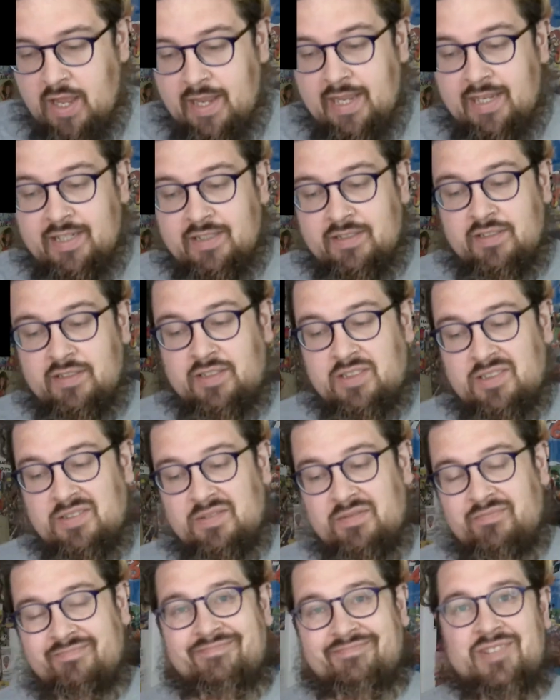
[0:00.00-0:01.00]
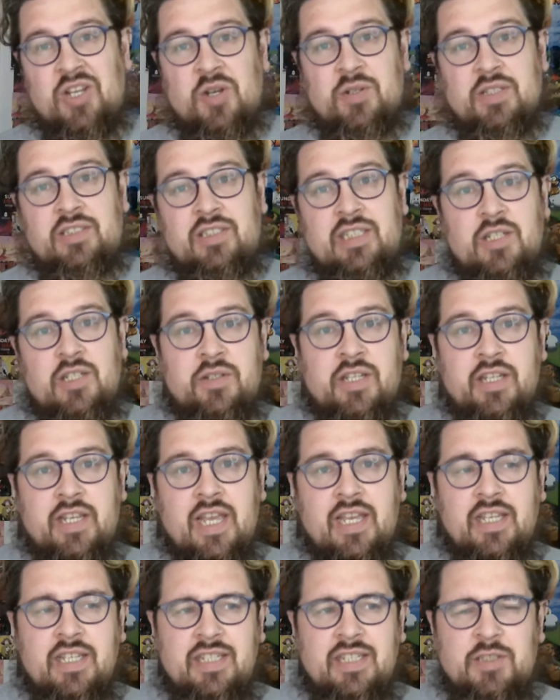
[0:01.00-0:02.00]
And honestly, looking
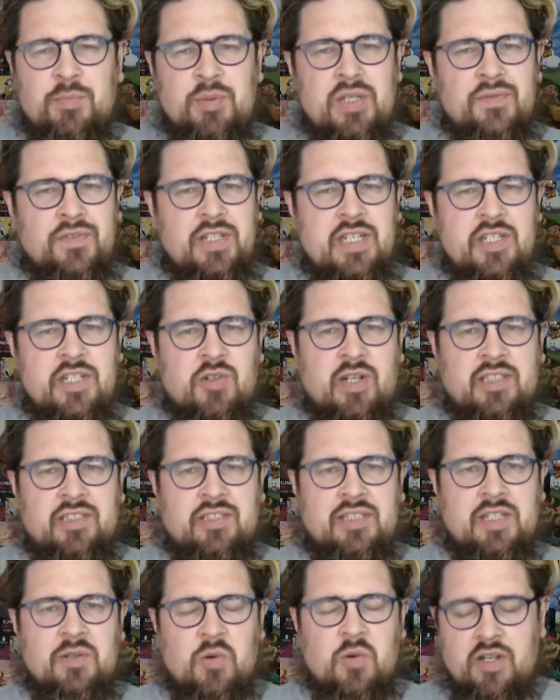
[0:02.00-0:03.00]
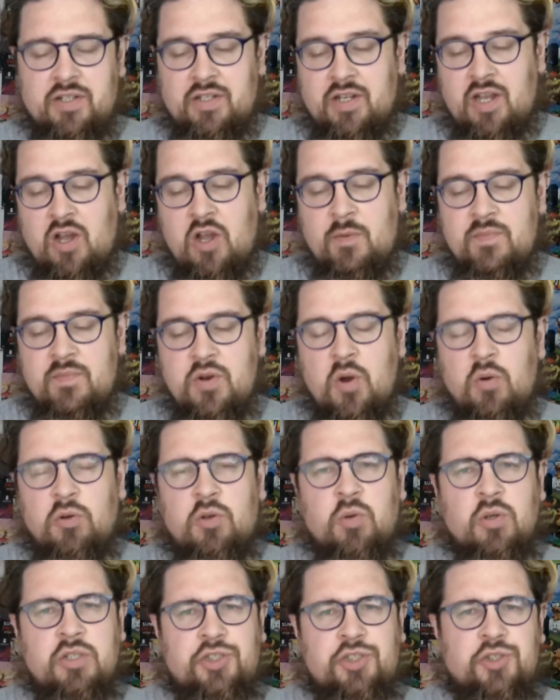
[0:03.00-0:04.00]
at it, it's a bit of an interesting one. I'm not
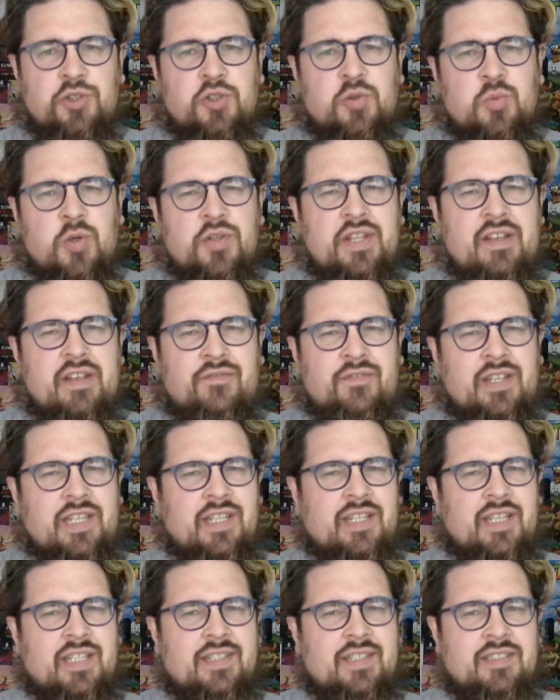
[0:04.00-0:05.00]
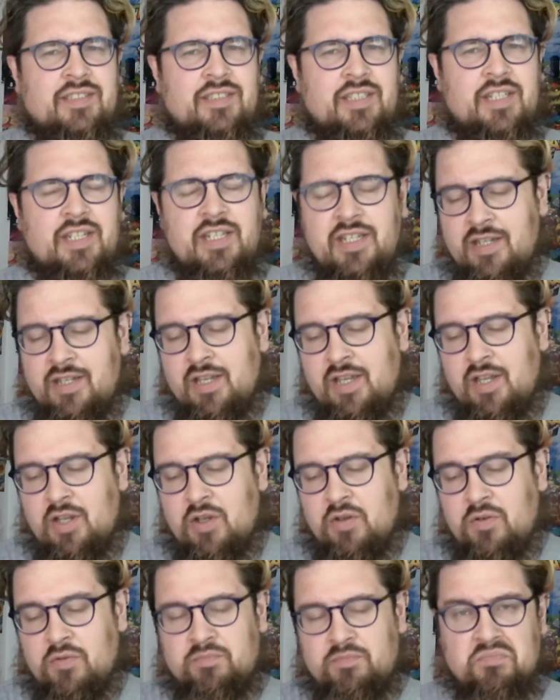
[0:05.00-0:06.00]
quite sure what they're thinking this year,
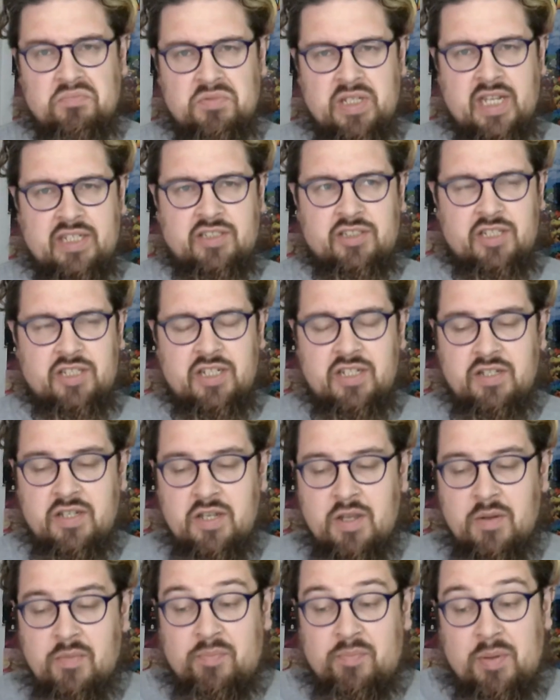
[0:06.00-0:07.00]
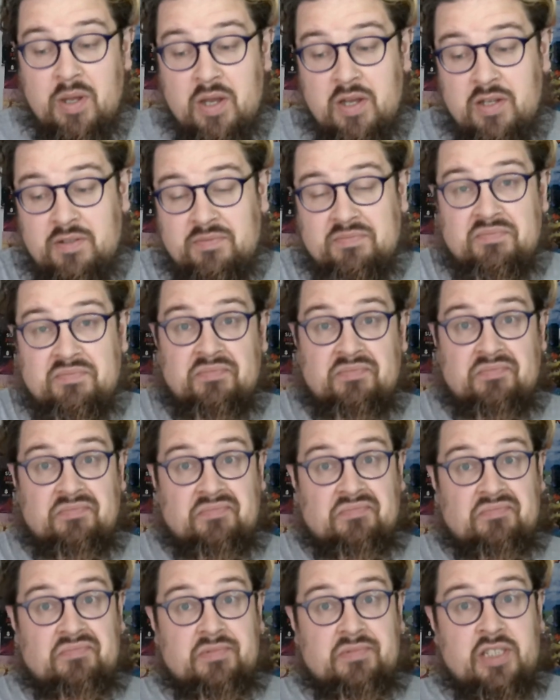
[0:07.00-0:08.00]
next year, but
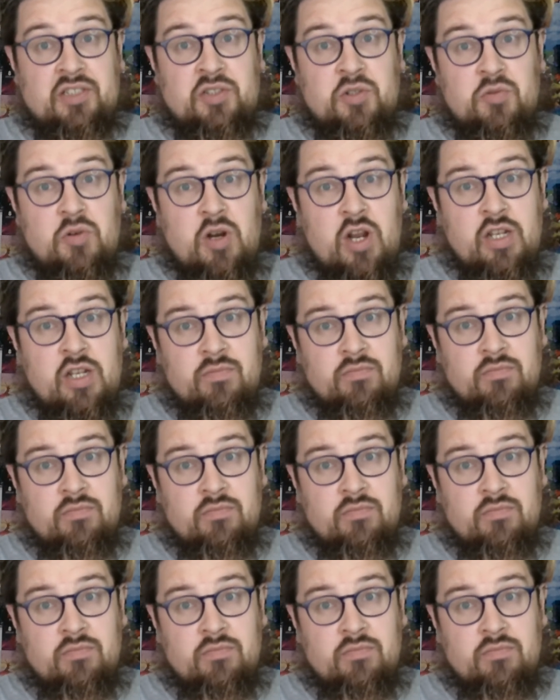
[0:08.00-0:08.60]
it's alright,